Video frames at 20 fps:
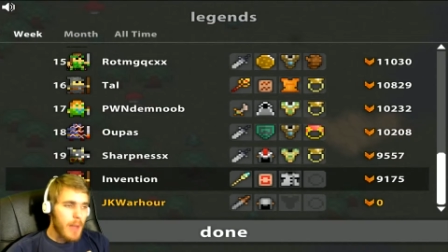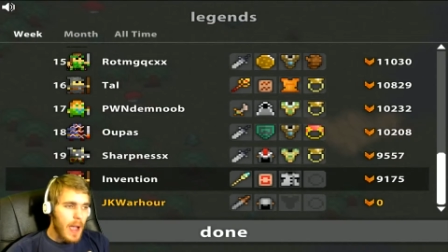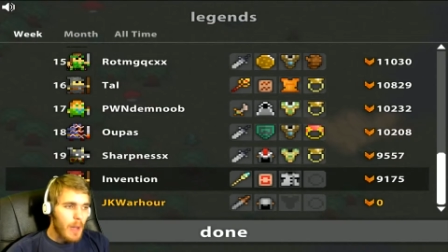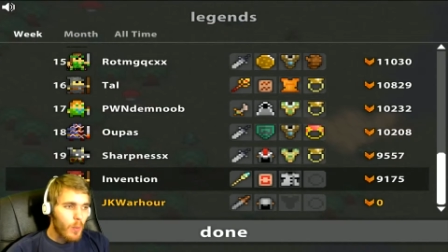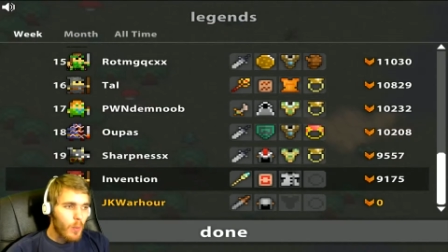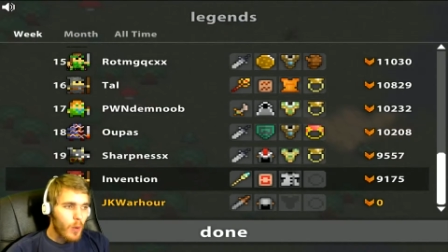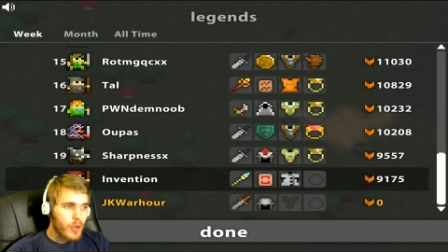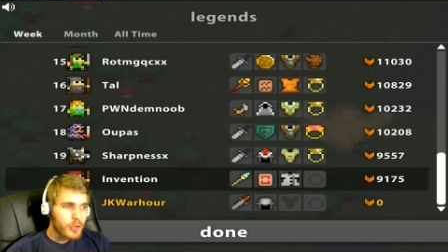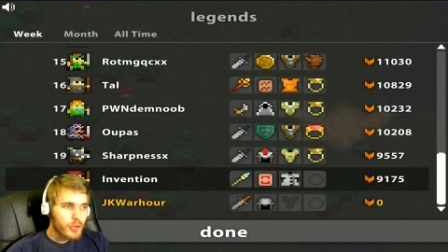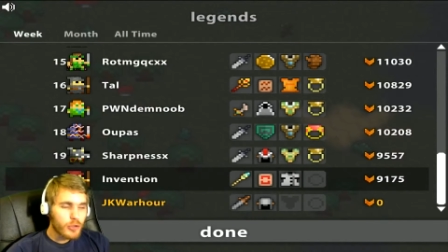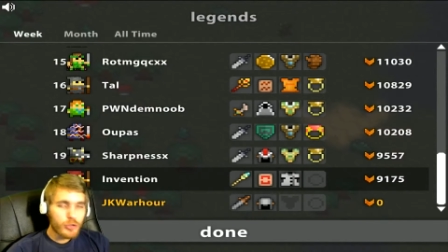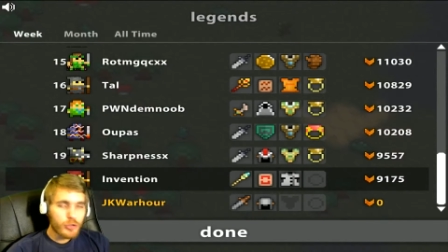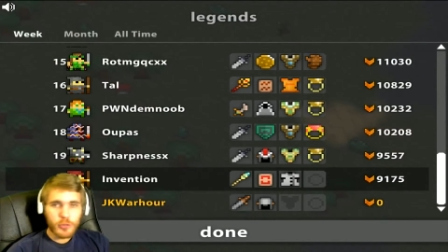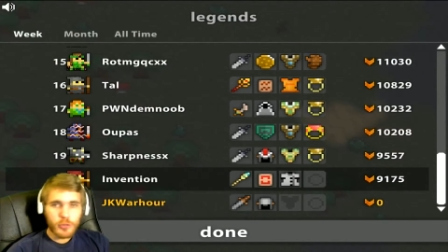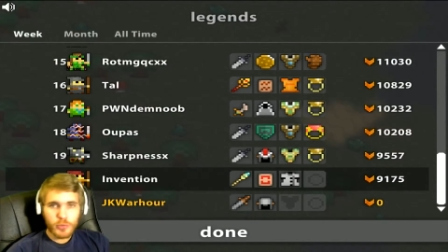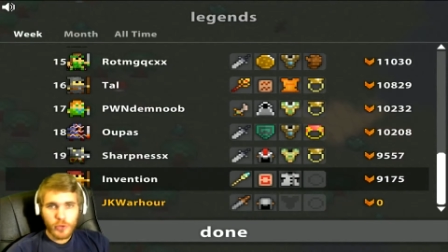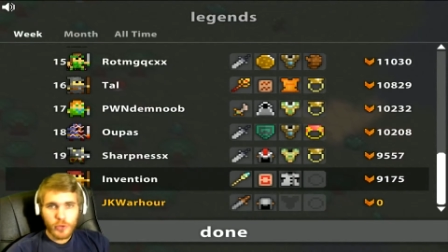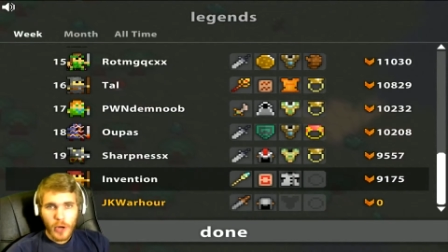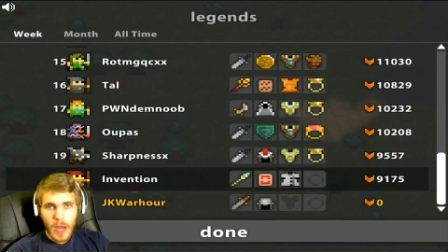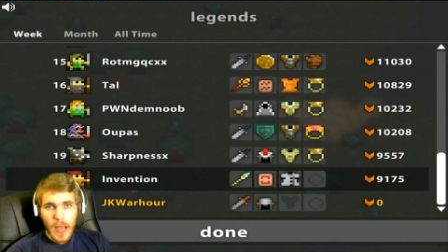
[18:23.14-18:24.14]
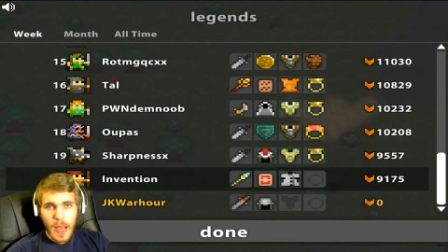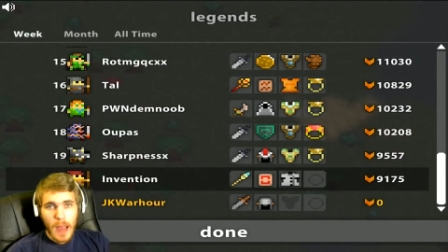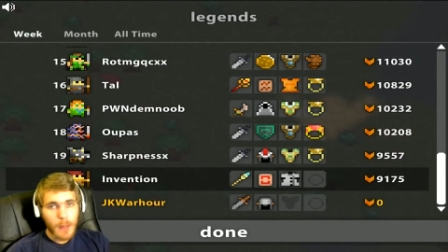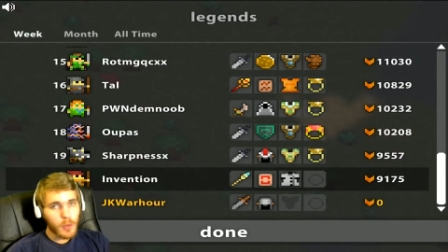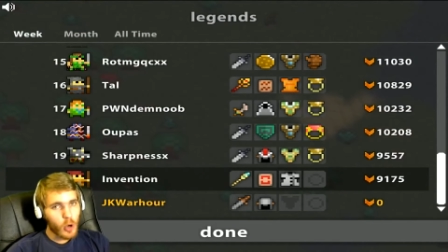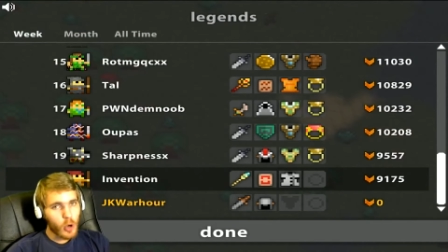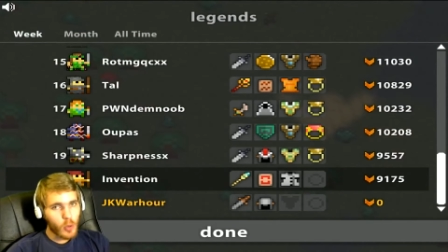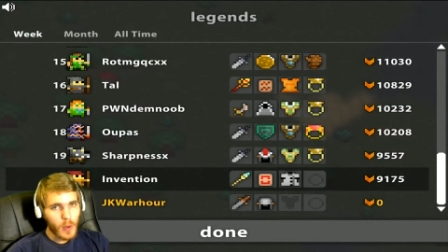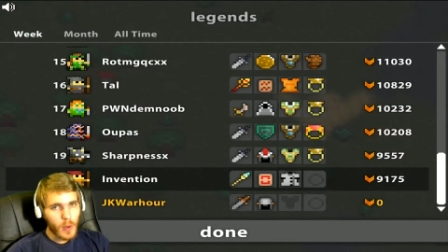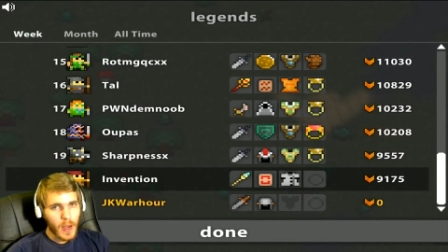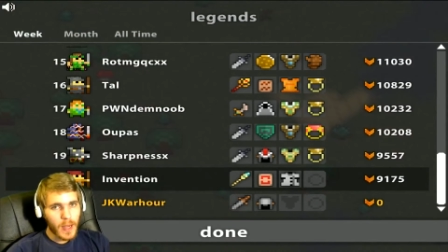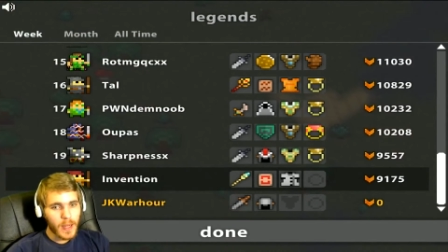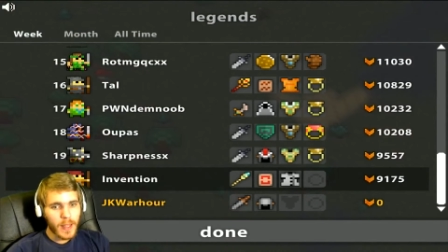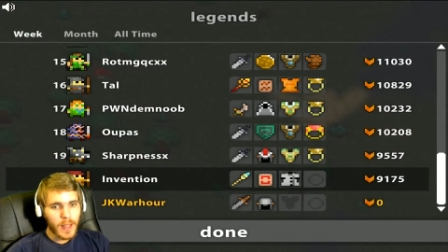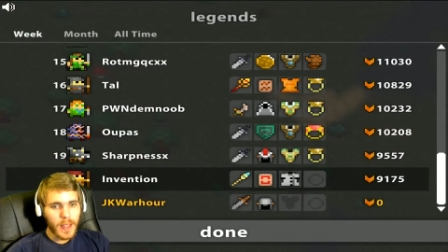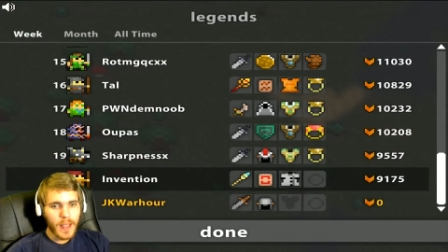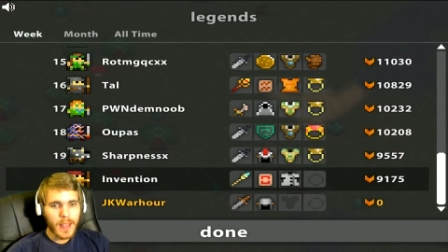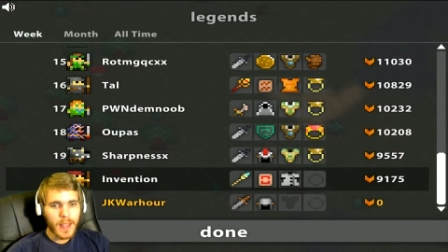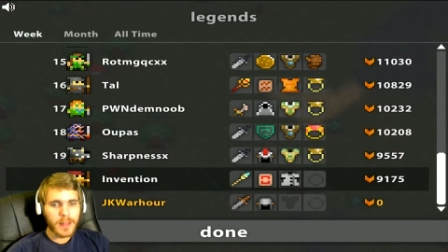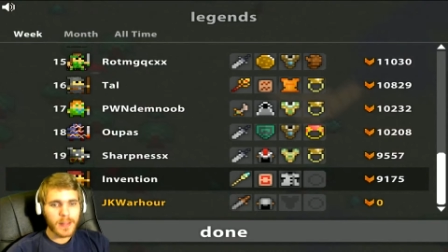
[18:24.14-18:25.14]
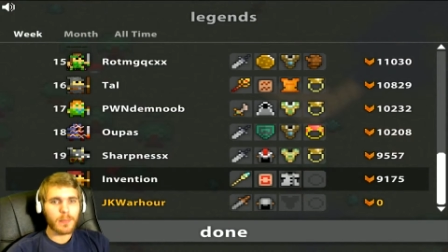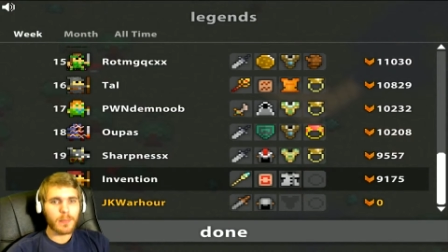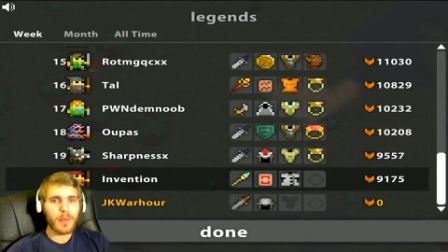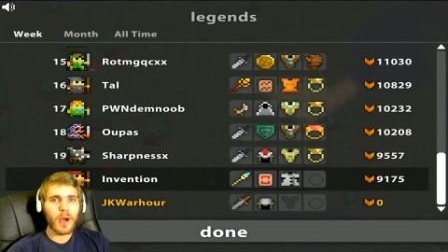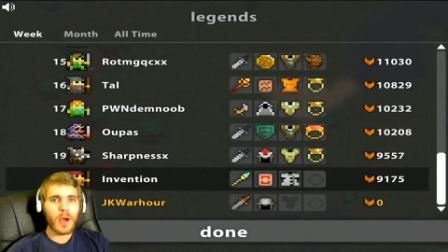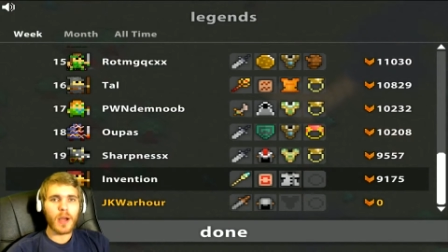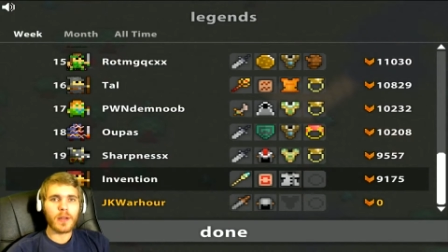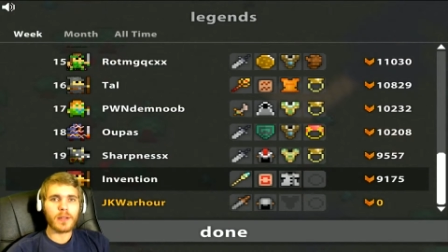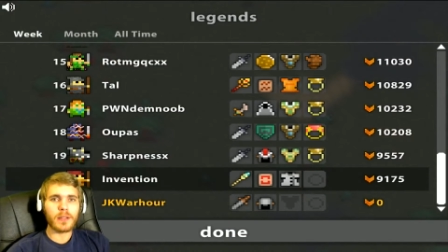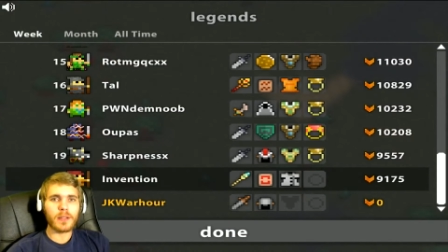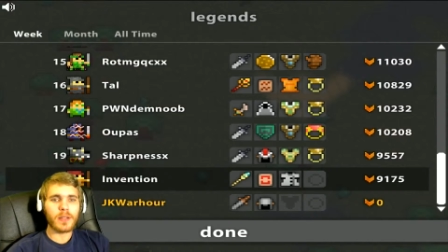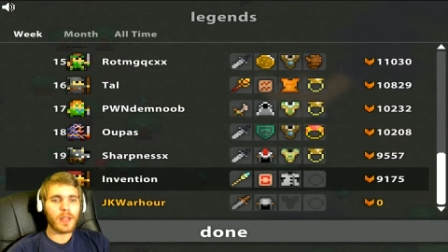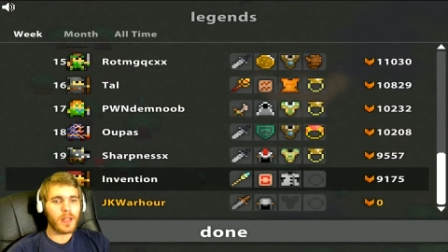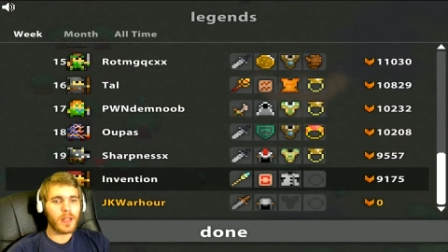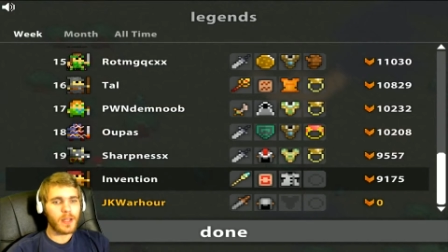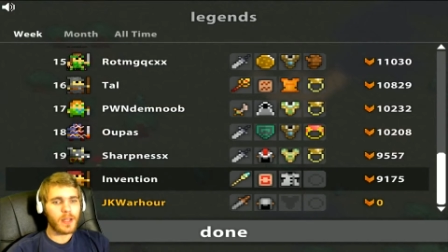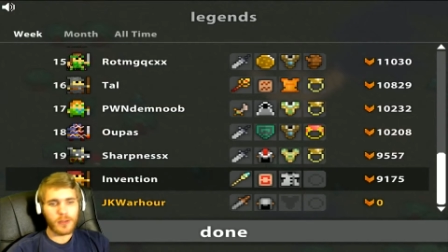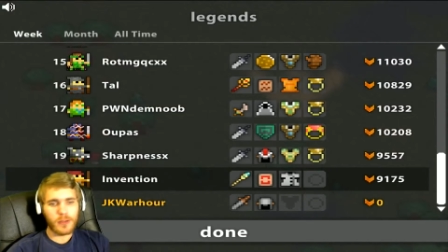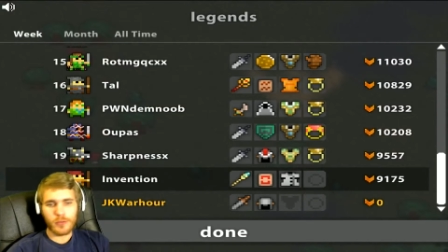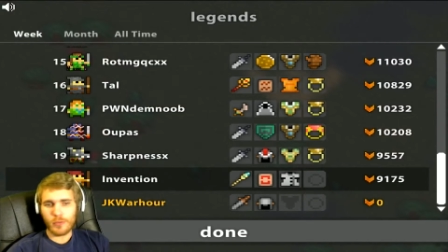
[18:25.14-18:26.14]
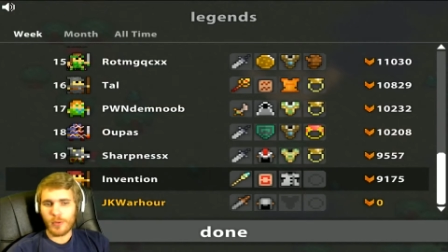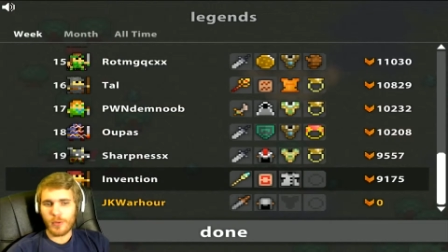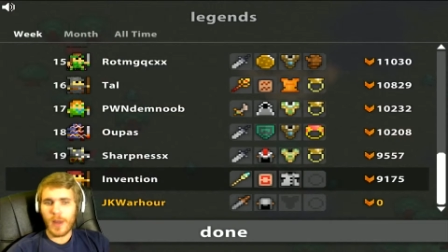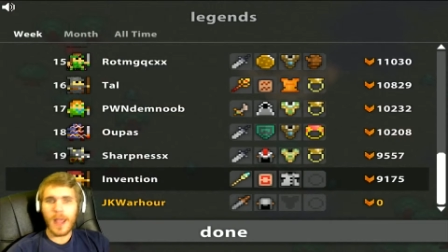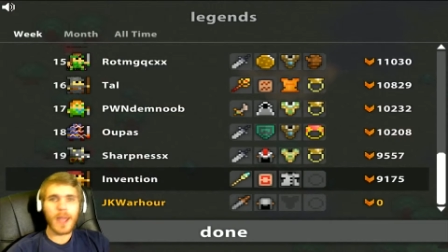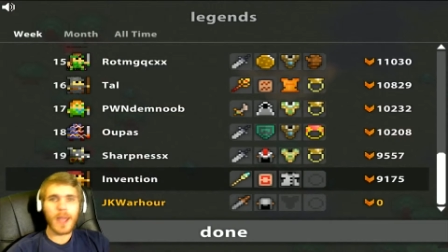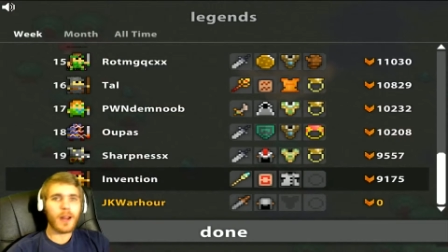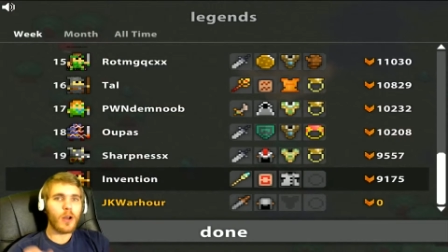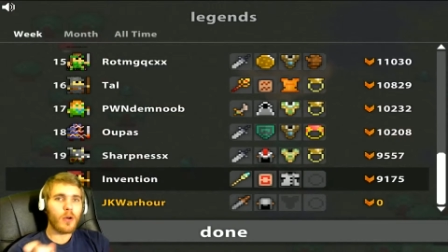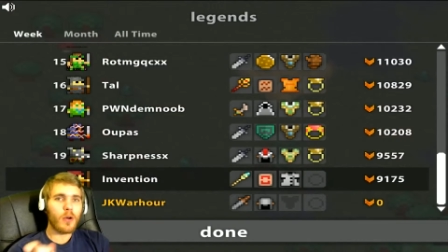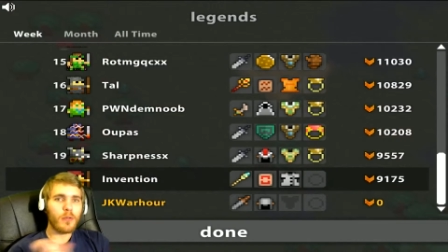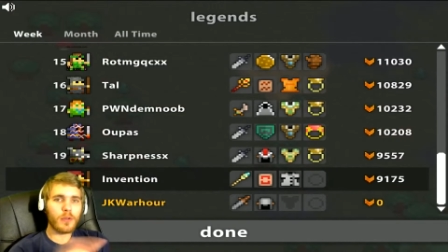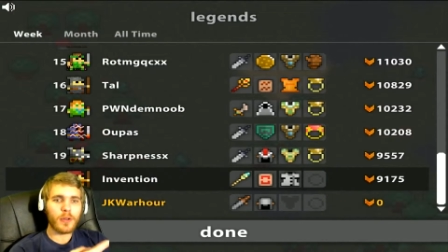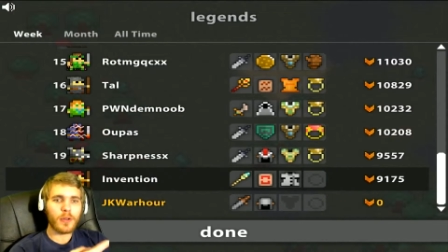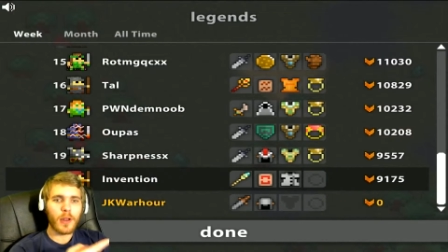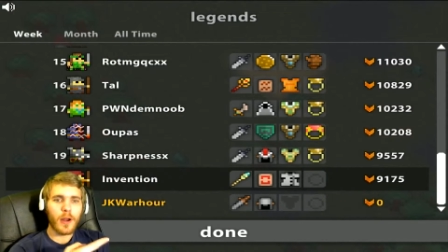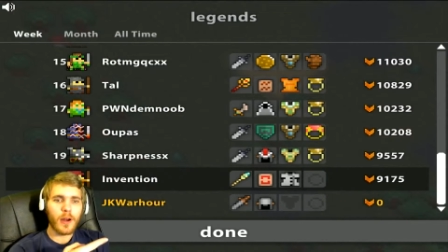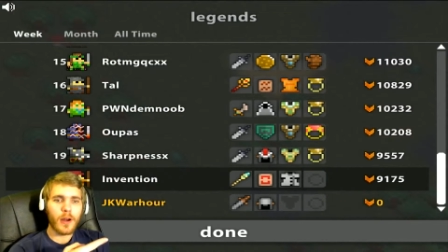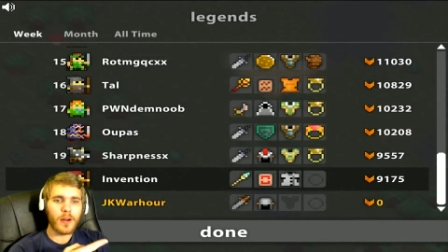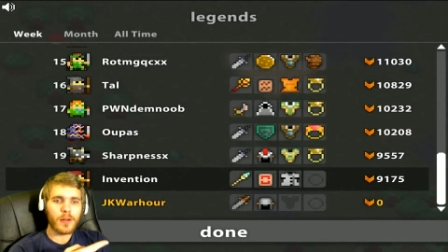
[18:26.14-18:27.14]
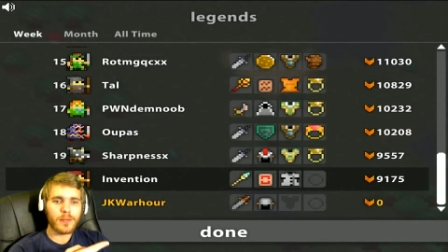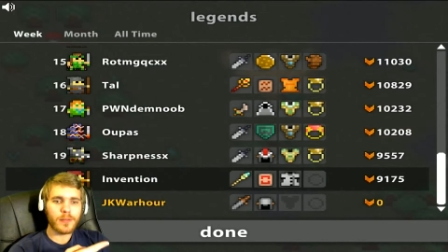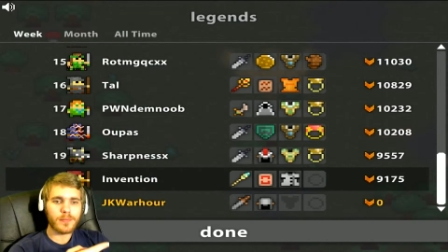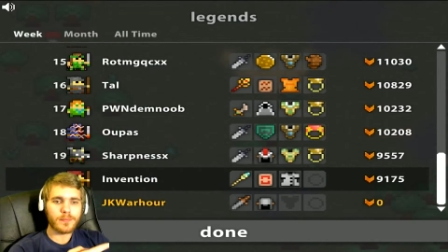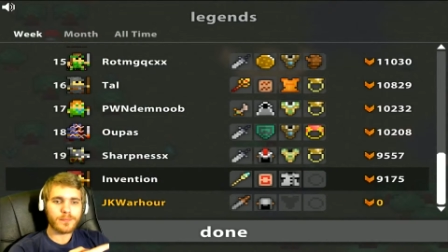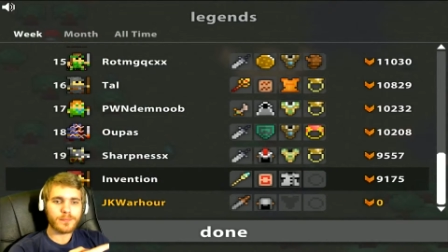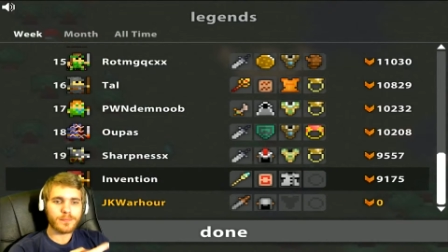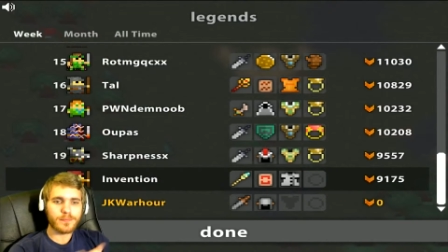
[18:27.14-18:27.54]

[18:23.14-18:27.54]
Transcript: anybody wants to subscribe, go right ahead. The button is right over there.